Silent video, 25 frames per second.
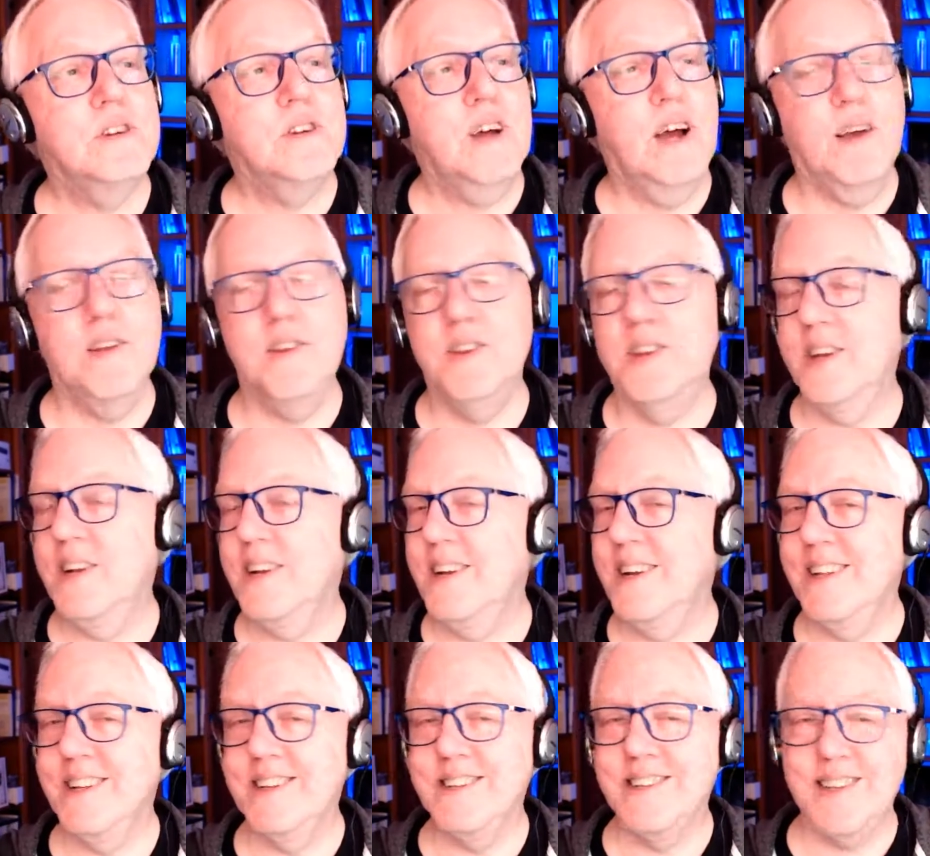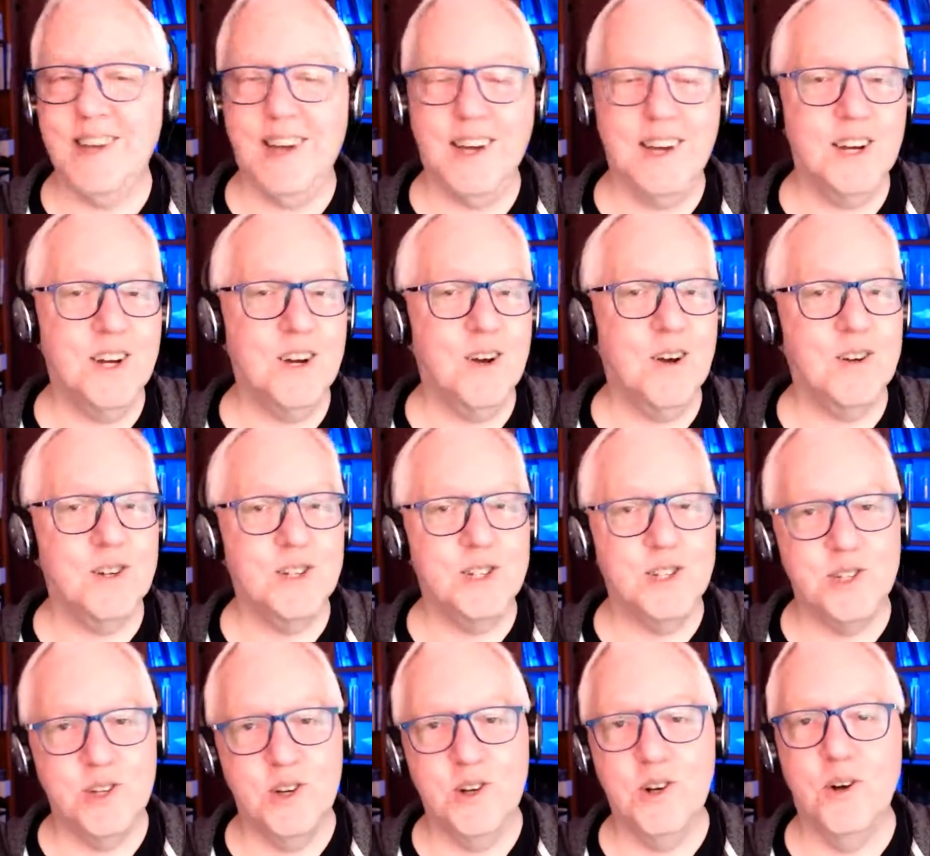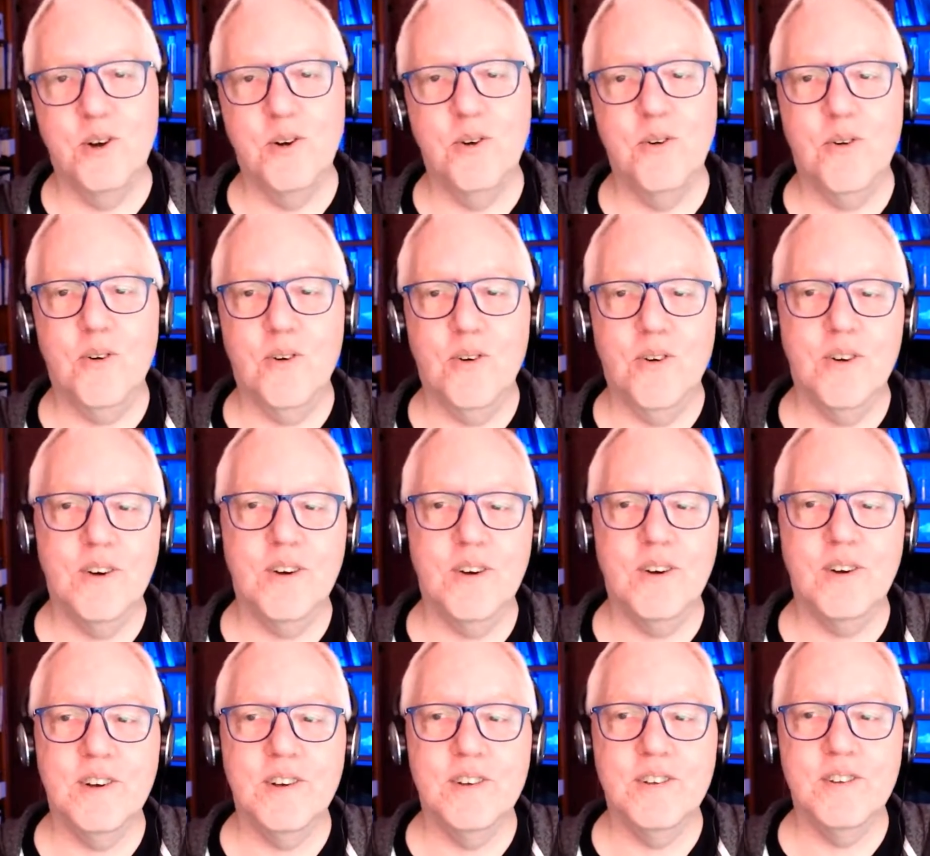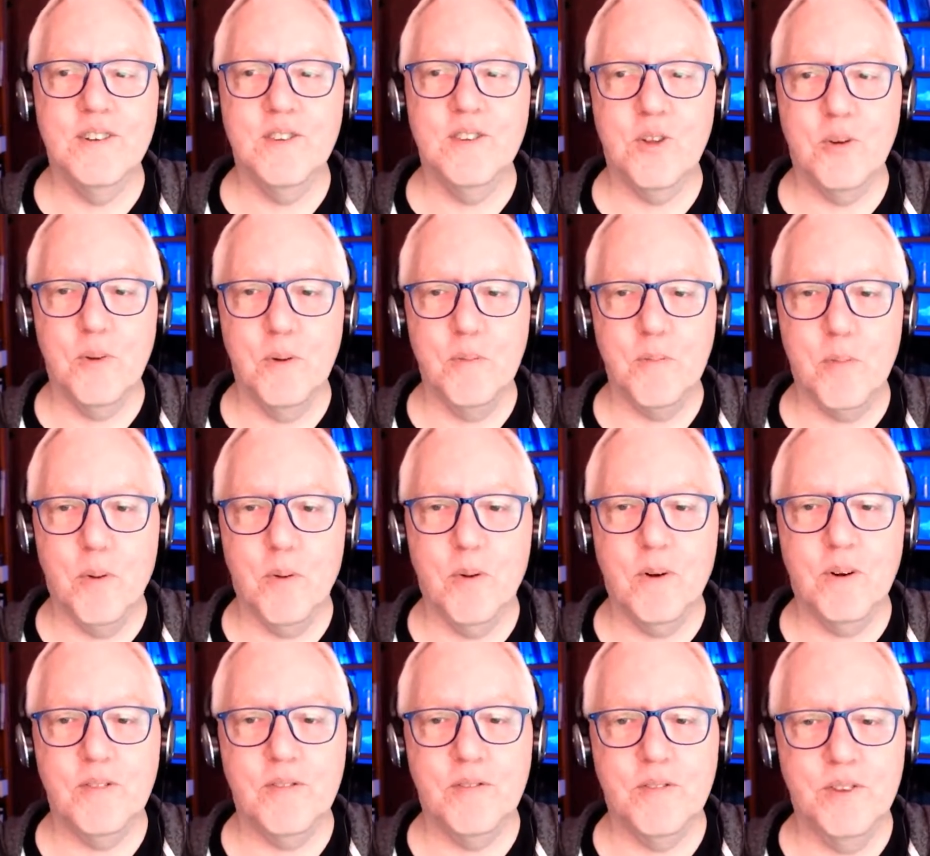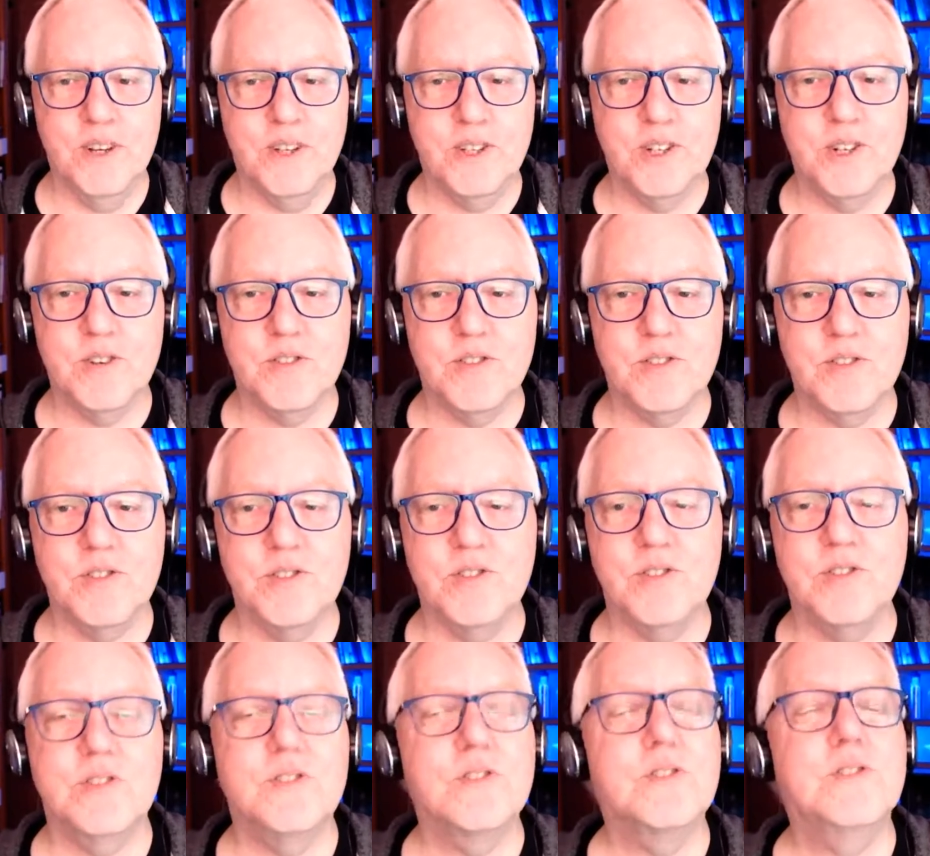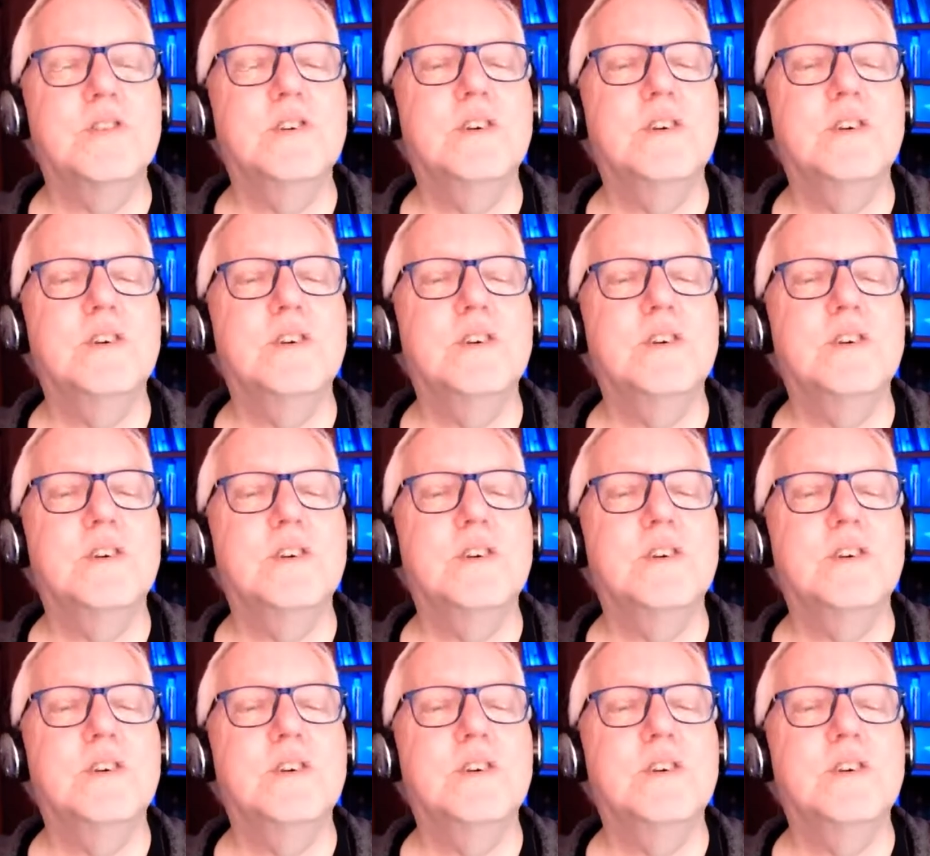I did an entire show on the report features.